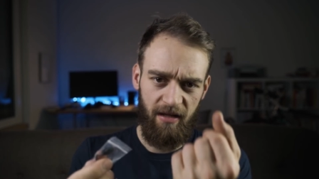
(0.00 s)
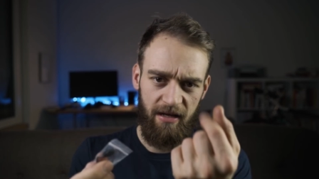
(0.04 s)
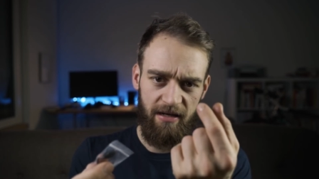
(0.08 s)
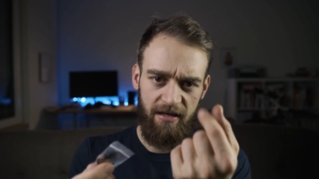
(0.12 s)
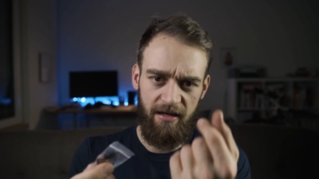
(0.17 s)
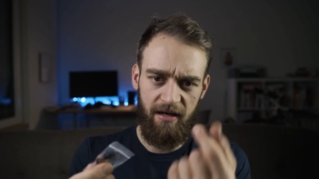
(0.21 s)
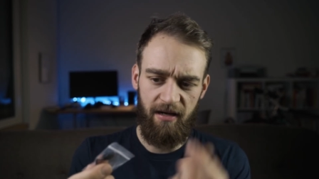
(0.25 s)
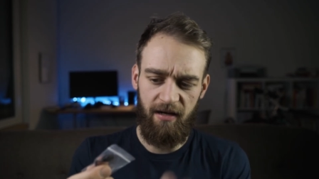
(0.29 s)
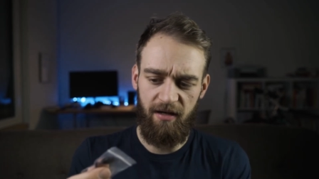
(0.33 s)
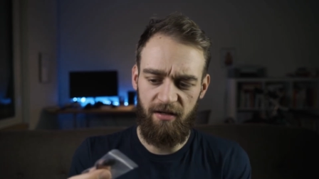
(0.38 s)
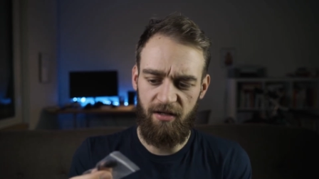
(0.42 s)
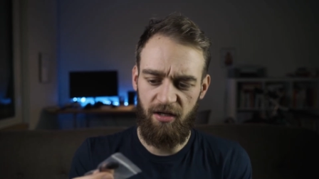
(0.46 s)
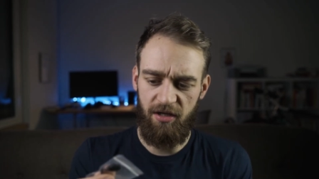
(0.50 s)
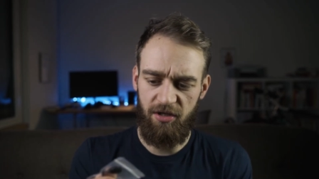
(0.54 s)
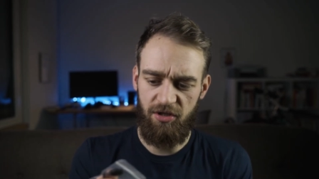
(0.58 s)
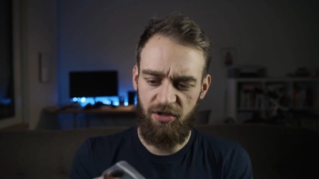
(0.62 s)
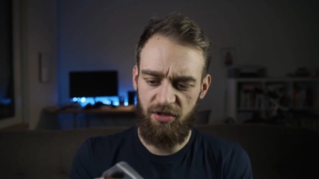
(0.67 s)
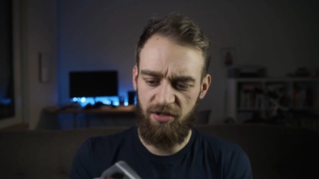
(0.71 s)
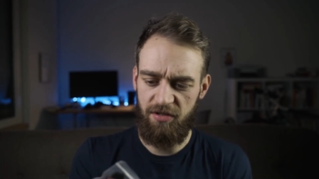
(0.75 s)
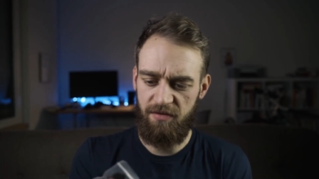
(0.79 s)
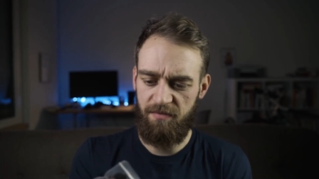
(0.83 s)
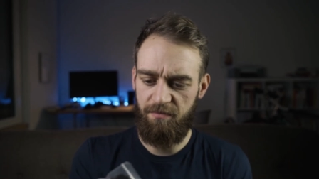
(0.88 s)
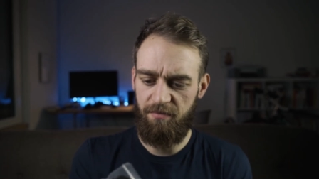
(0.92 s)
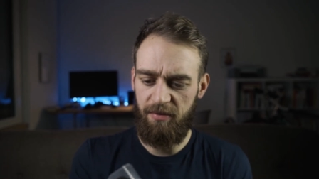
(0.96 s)
they
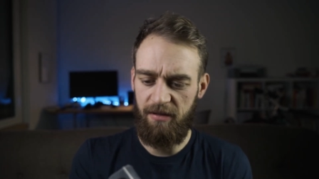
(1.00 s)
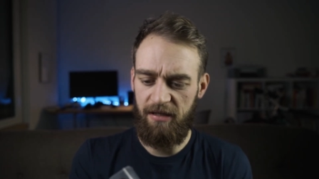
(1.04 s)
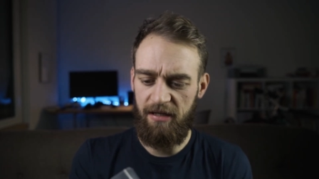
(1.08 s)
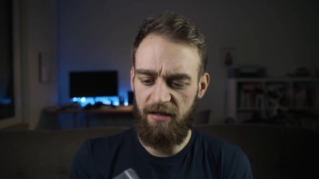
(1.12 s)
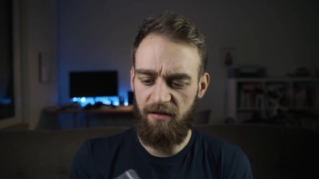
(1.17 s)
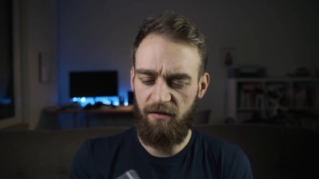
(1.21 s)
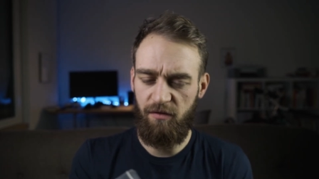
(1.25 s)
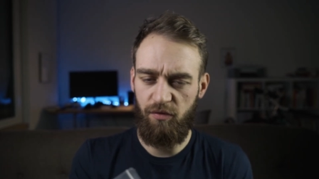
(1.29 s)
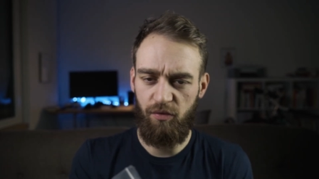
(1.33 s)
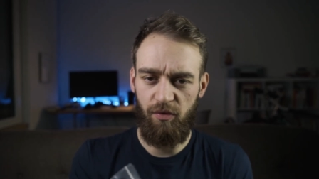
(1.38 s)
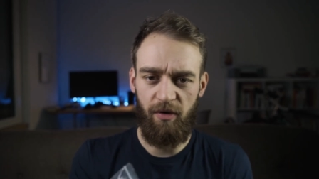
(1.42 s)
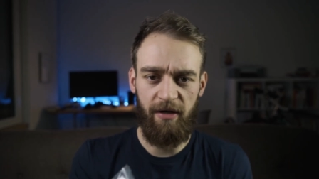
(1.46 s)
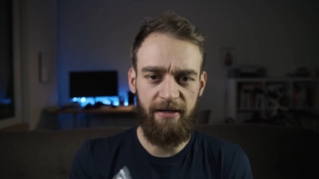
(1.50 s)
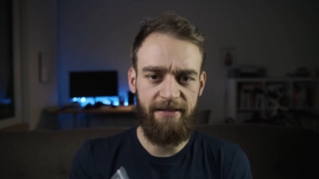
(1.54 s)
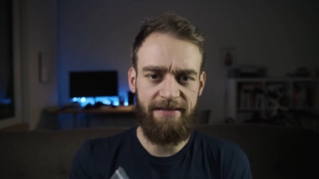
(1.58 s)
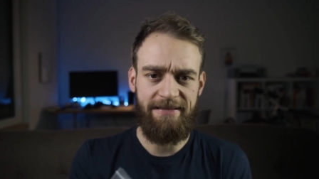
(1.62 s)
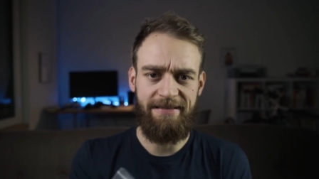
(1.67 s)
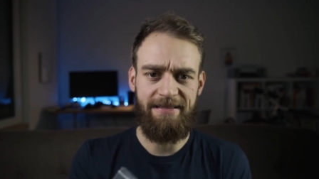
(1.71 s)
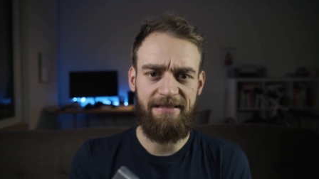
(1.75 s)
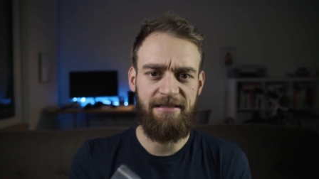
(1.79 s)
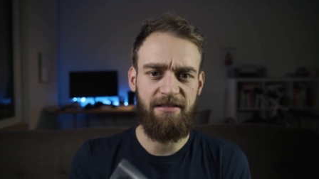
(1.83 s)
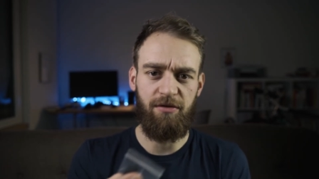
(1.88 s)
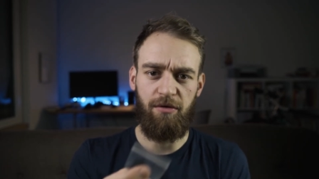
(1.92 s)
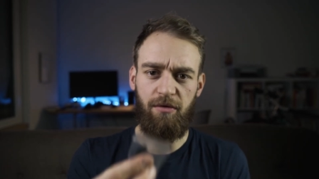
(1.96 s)
just begin to
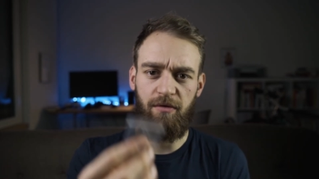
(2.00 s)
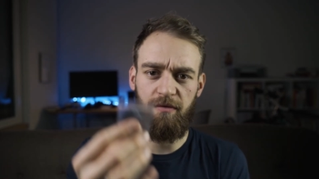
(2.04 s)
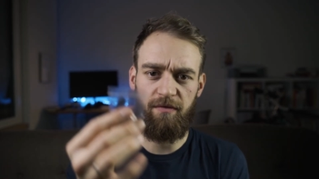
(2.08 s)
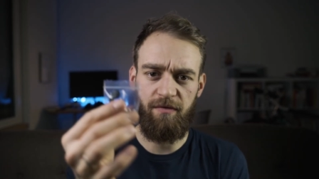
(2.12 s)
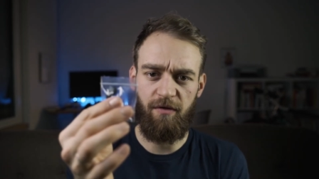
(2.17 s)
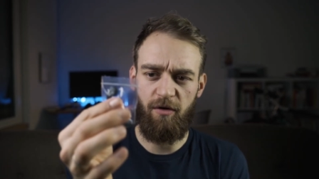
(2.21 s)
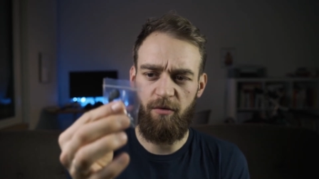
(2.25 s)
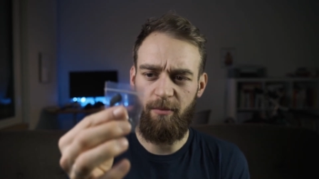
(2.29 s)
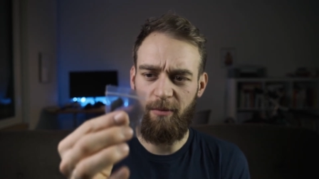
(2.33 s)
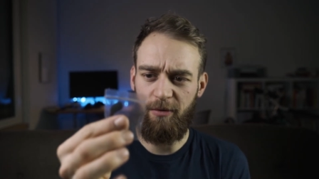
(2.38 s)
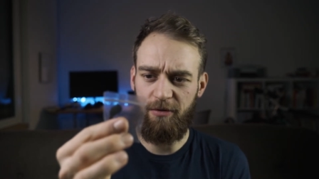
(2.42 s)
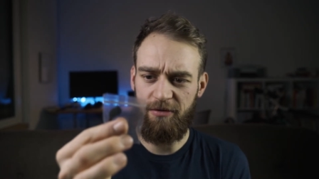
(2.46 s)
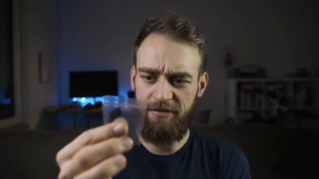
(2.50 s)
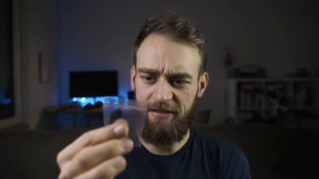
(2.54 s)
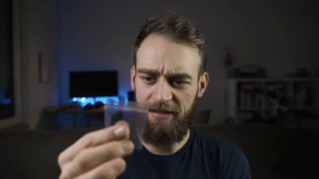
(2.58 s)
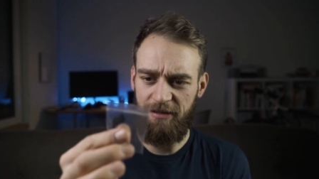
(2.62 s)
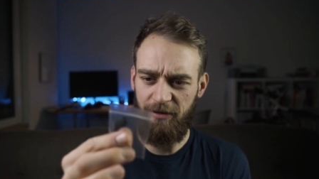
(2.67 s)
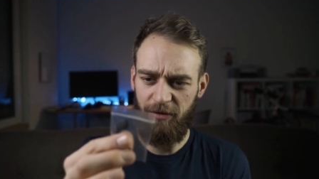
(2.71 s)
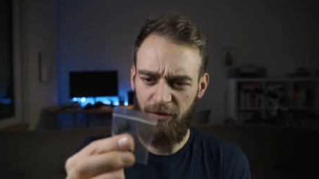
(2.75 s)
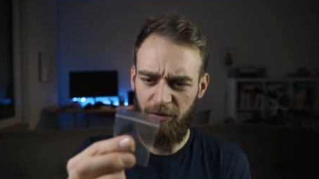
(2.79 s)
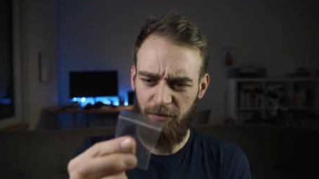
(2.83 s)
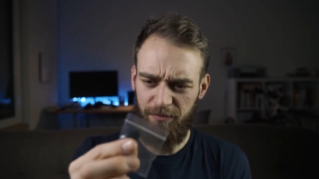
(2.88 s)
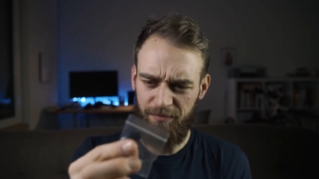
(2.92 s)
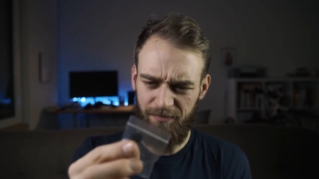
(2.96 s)
like dissolve almost, I
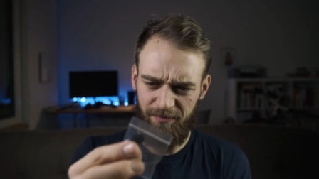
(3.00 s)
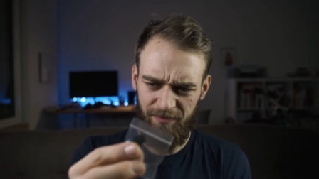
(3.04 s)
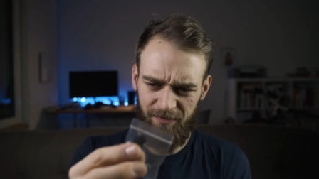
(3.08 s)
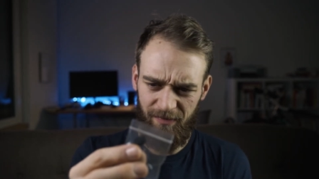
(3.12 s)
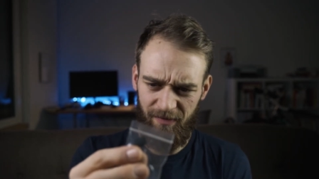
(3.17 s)
don't know.